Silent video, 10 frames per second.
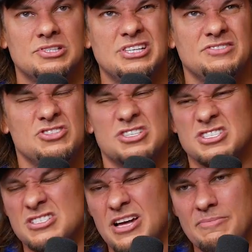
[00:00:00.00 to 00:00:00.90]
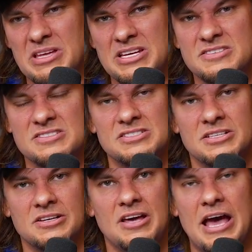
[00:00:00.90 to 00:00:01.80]
it just i mean it
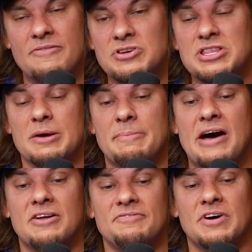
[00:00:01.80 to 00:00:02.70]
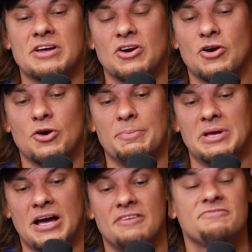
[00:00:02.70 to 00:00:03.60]
everything about it fucking hurt
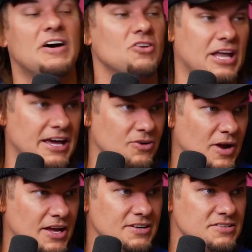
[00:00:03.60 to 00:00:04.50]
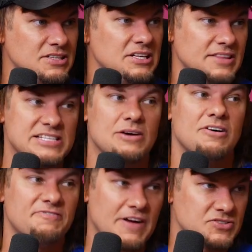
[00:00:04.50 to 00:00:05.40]
me i felt like right yeah. that's how i
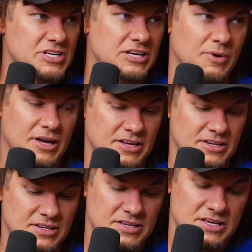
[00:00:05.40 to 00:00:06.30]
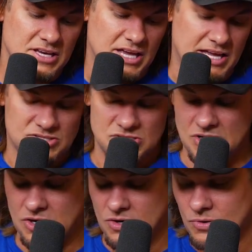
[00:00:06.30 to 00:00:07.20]
felt anyway yeah and
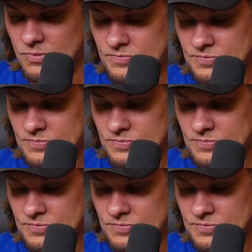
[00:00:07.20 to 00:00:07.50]
so